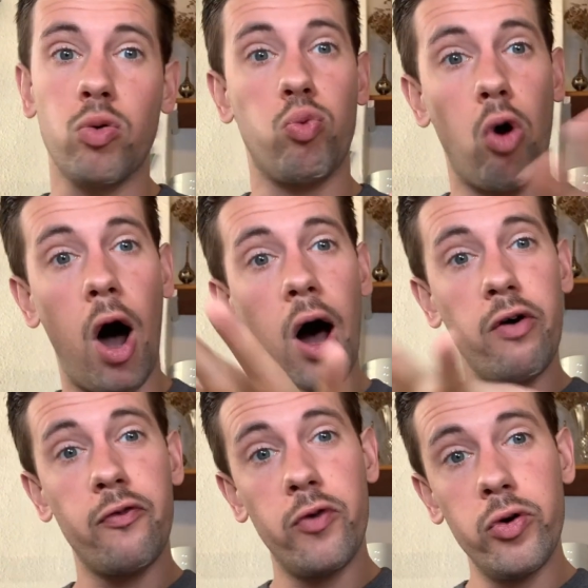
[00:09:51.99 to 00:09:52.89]
Raw
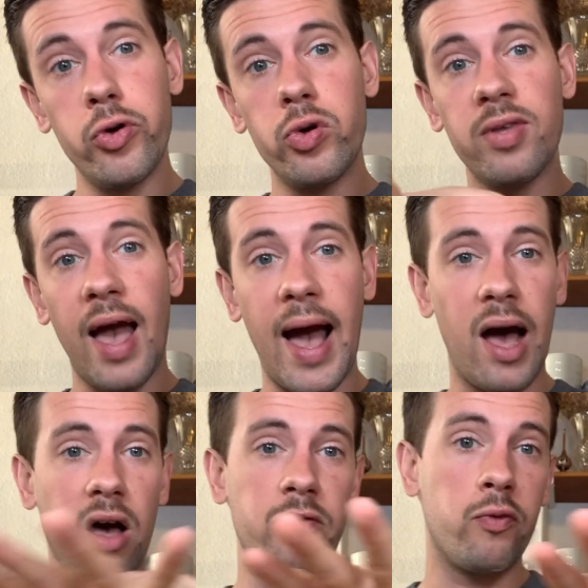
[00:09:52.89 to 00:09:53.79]
foods
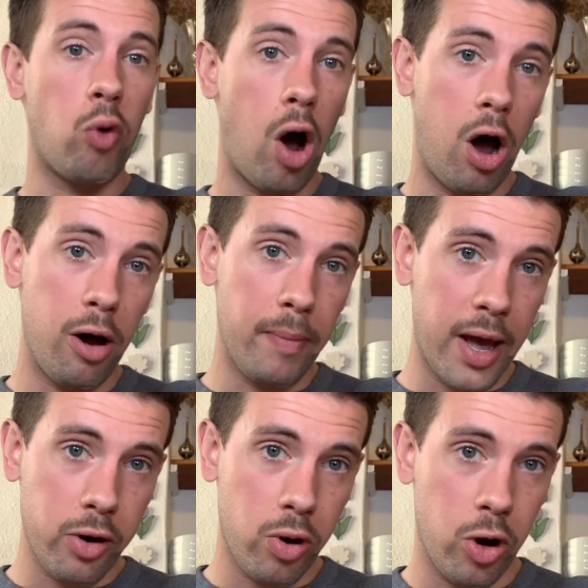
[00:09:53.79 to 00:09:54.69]
have raw
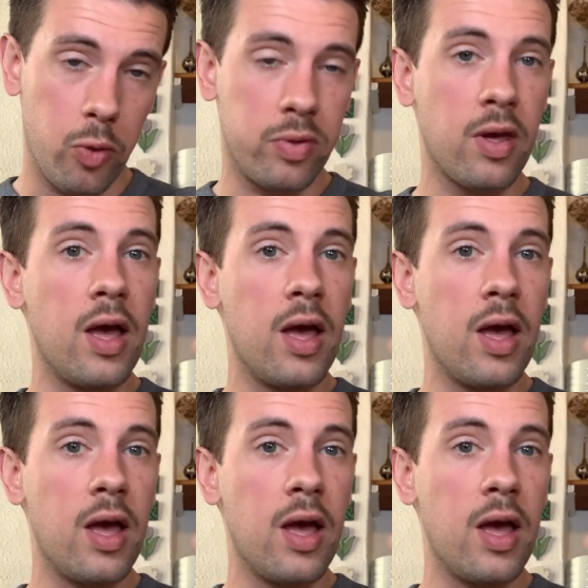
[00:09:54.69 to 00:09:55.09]
microbes.